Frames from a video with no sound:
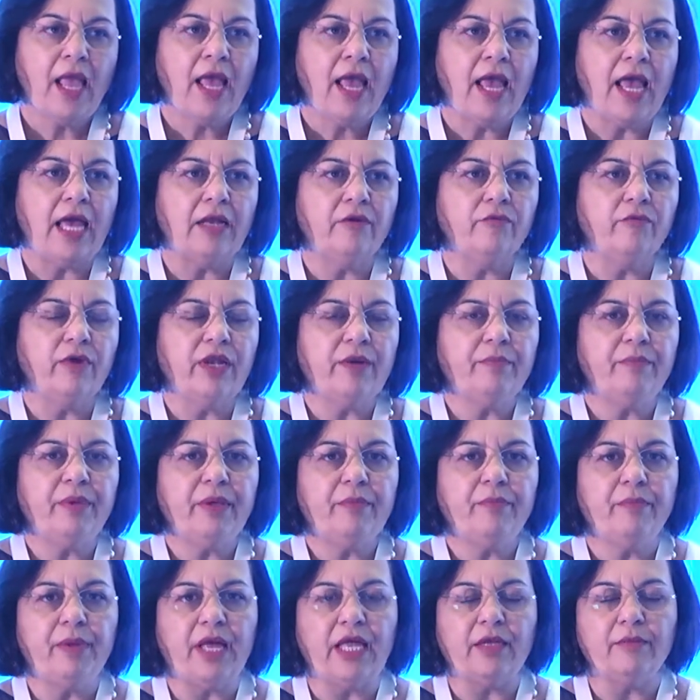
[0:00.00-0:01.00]
and when
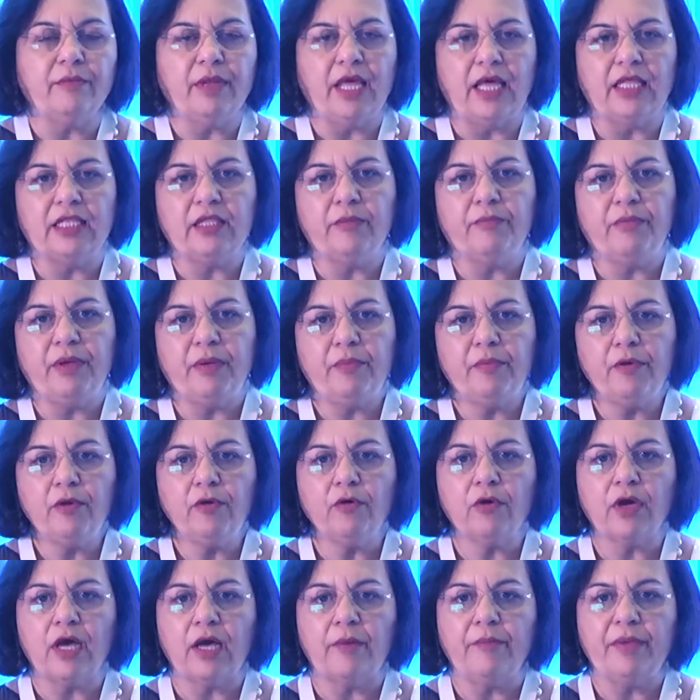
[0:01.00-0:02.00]
the people who
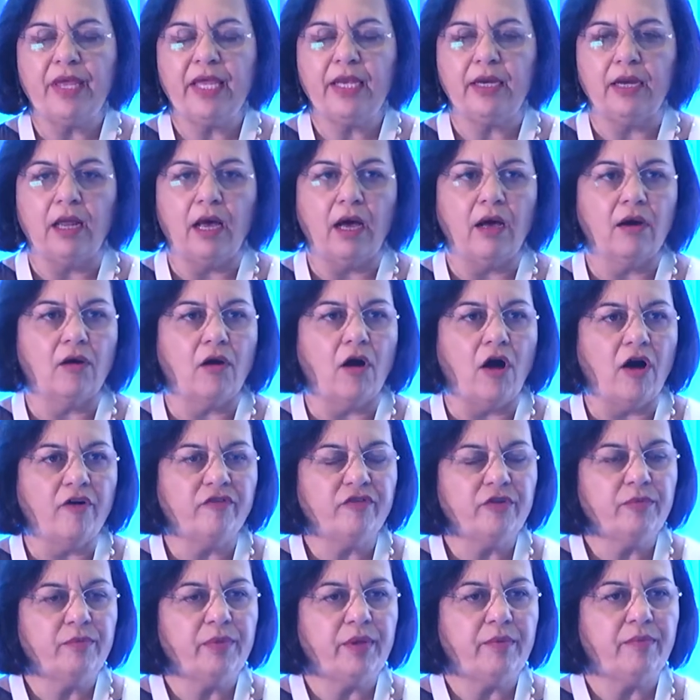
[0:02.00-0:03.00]
come in are
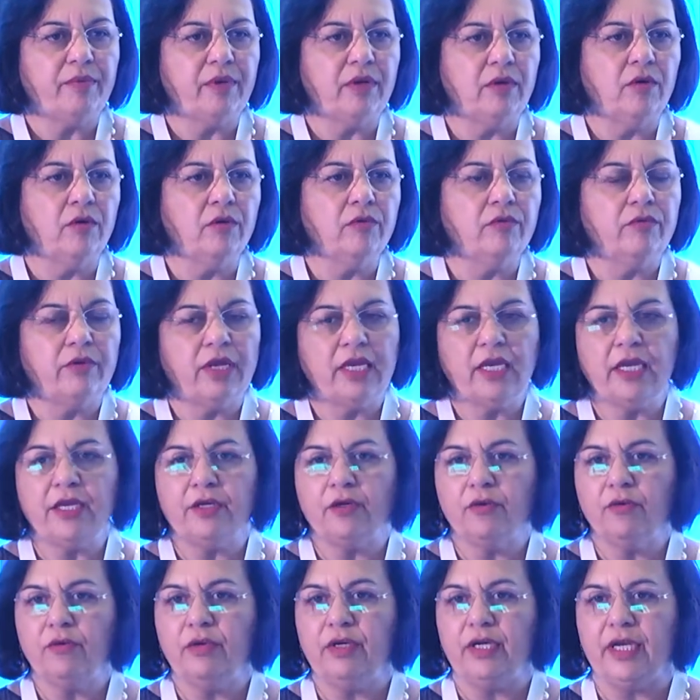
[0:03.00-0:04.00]
often people who really
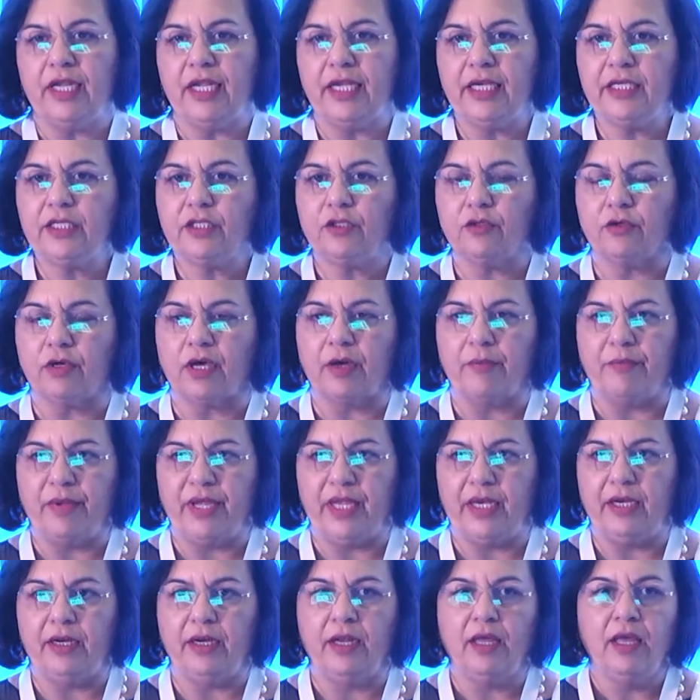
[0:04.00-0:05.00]
don't need to come
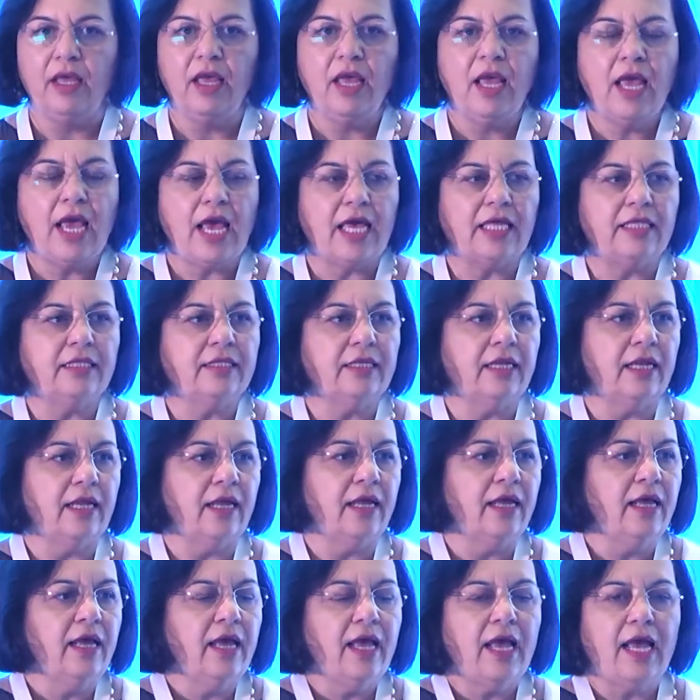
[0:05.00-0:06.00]
in,
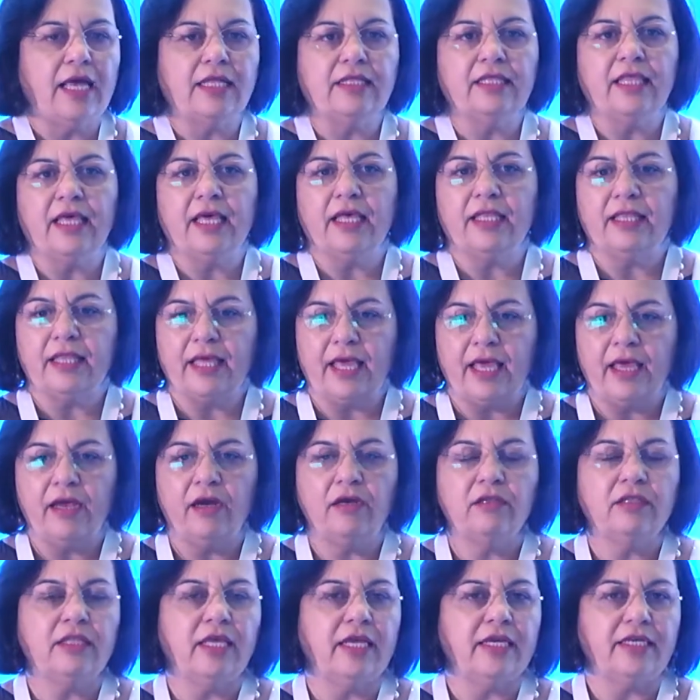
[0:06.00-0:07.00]
and they are there,
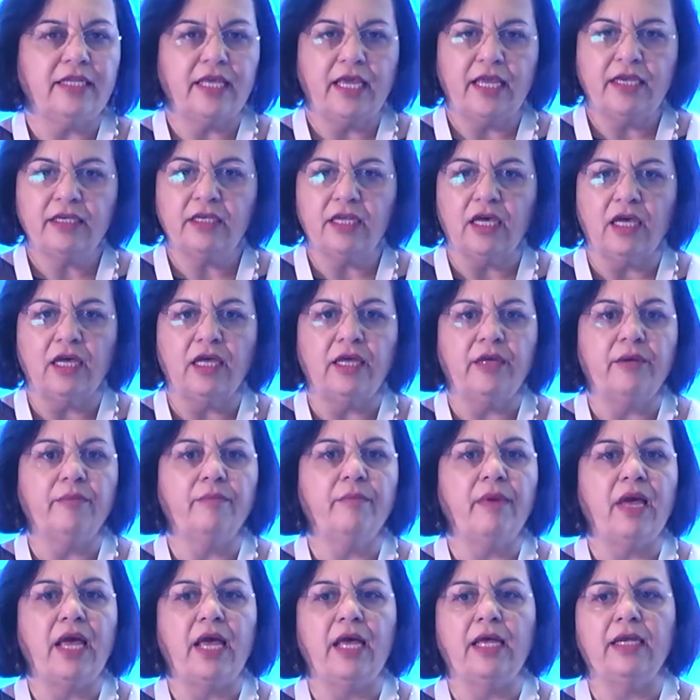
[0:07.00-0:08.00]
they take
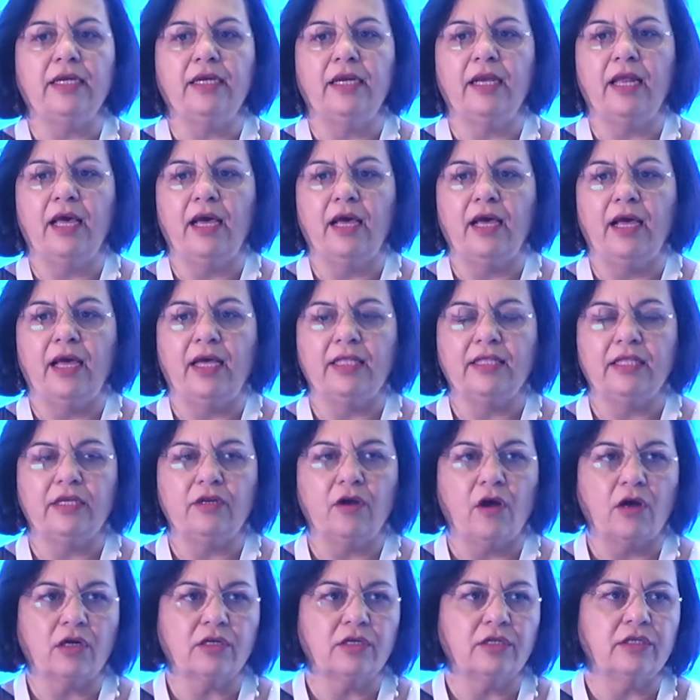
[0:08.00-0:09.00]
time, and the
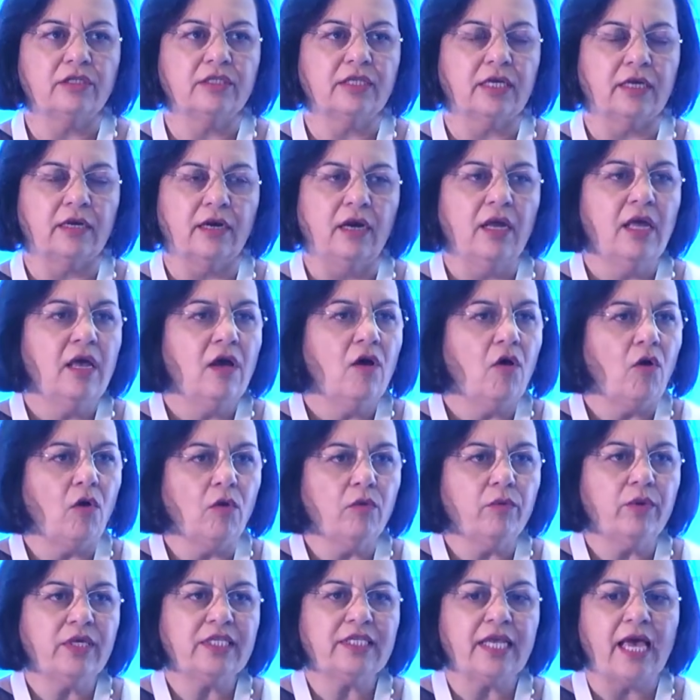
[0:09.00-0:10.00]
doctors are
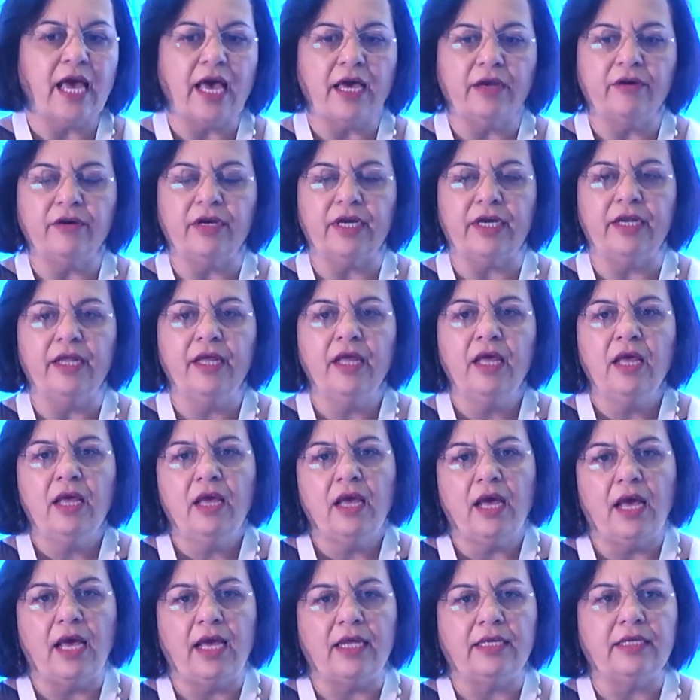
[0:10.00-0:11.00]
always harried,
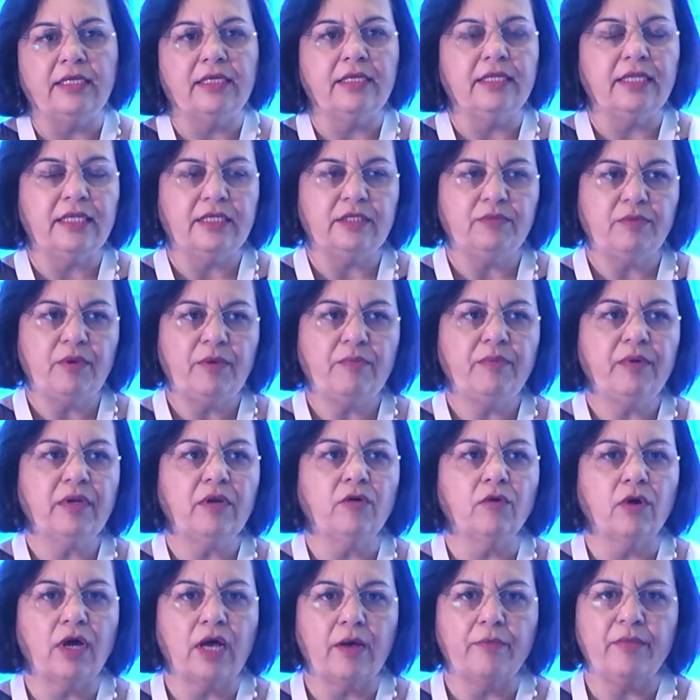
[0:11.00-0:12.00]
and these people
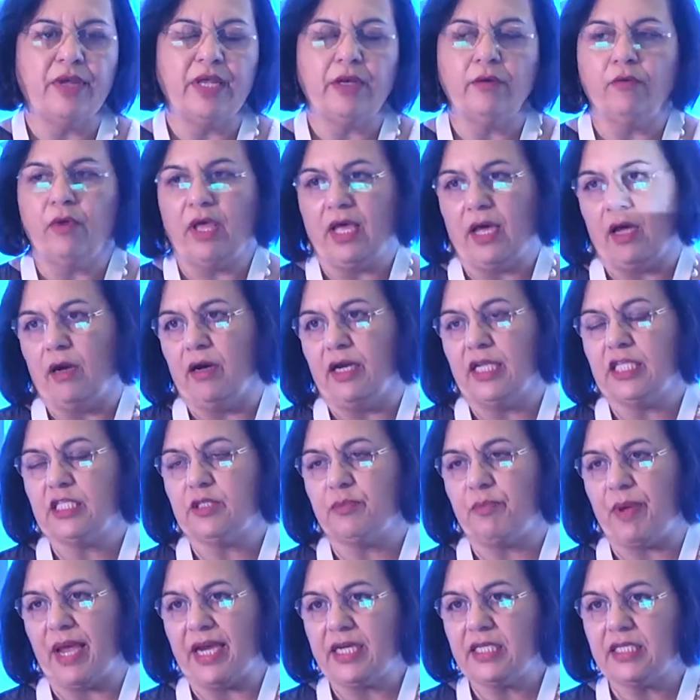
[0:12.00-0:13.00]
who come in are
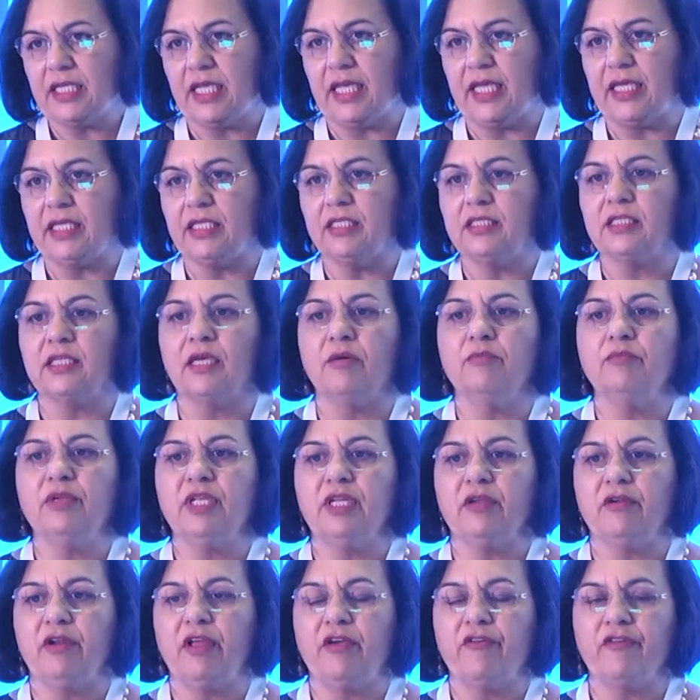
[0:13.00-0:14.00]
expecting some
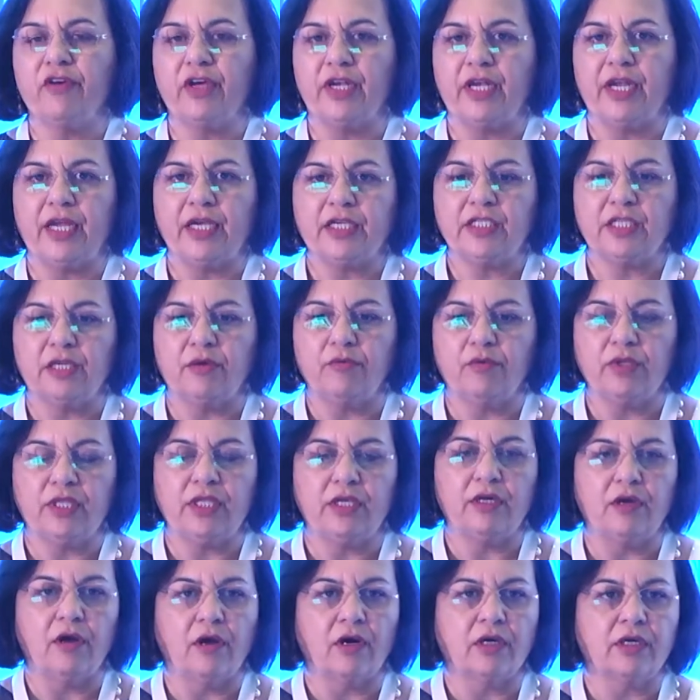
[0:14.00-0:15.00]
degree of connection with the
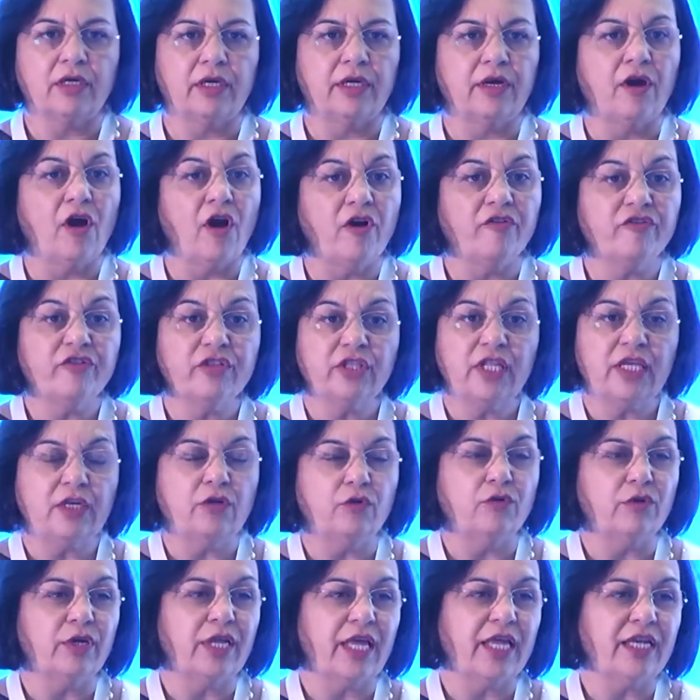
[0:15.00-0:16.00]
doctor, and often they
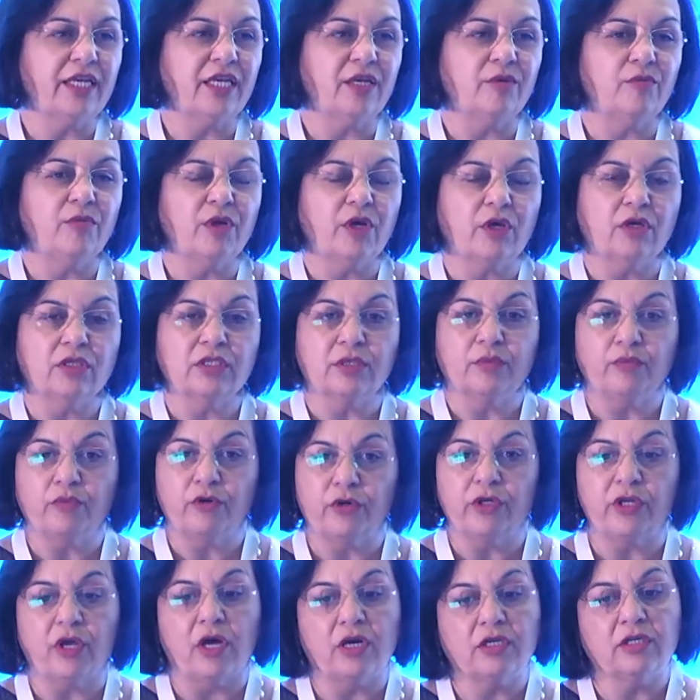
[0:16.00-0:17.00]
don't get it because the poor
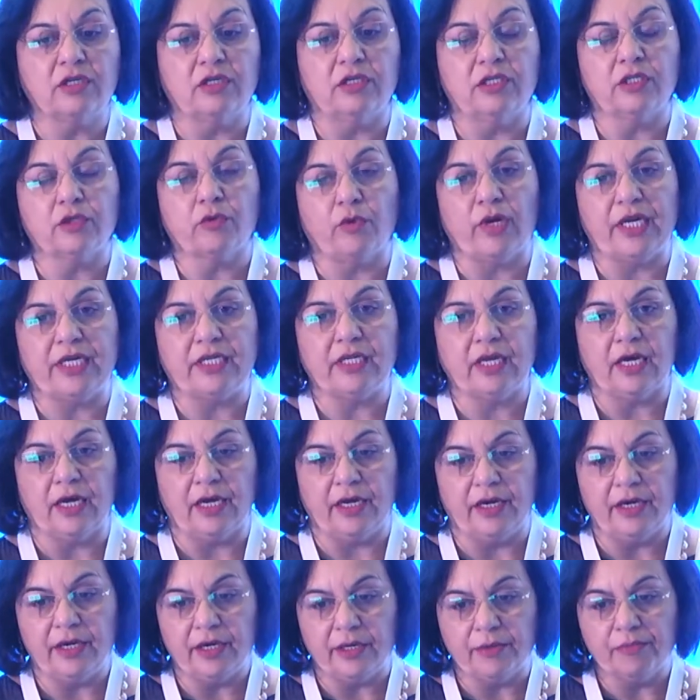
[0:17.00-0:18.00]
doctor is quite
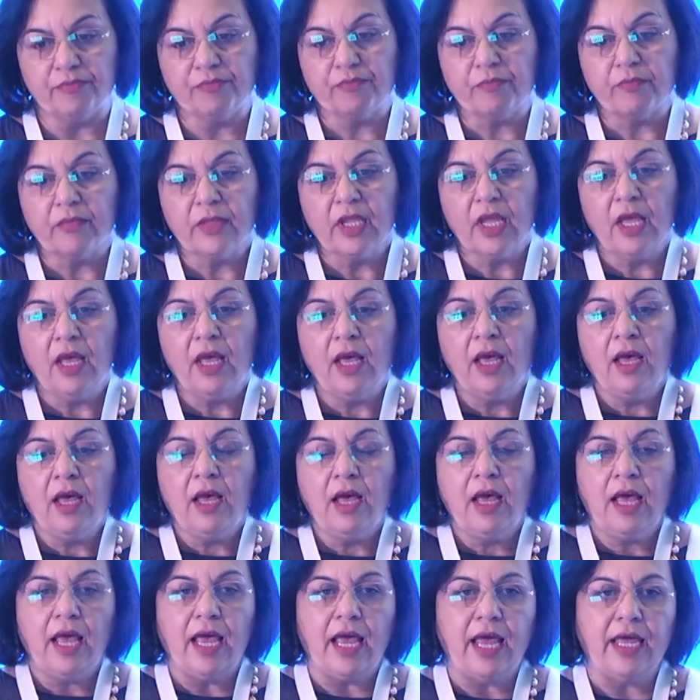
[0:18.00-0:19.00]
tired.
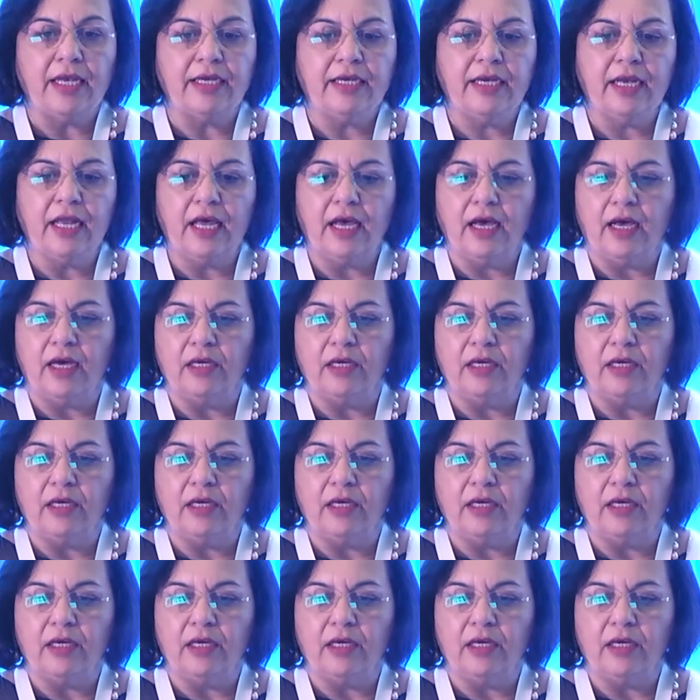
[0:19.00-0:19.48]
And